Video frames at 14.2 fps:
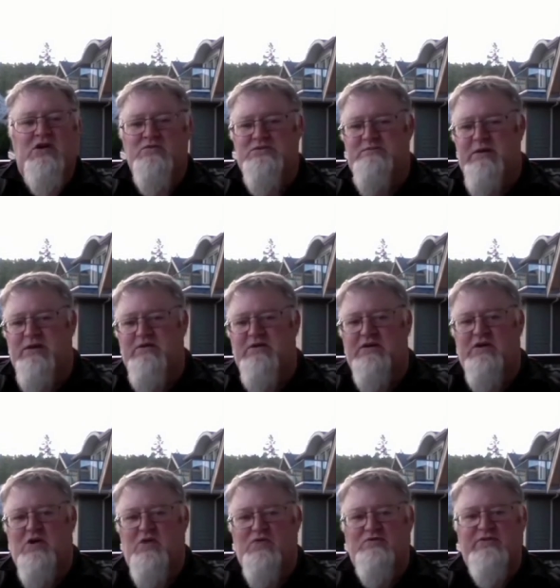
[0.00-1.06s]
was bigger than
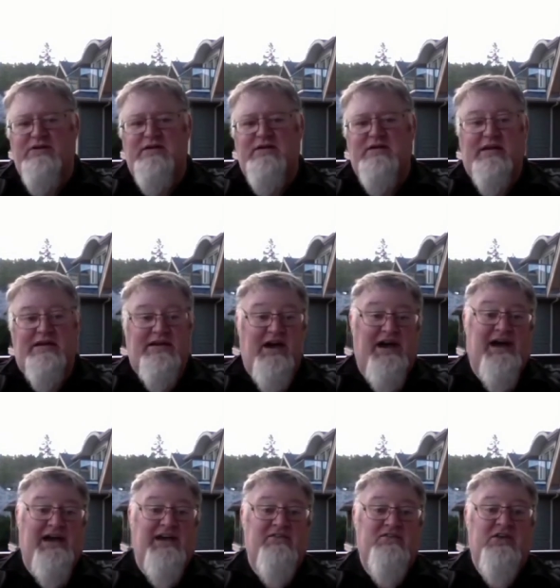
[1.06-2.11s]
COVID and then
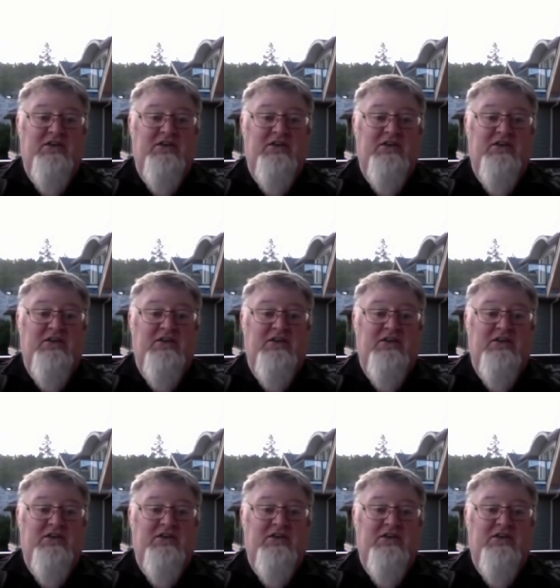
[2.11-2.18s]
dies,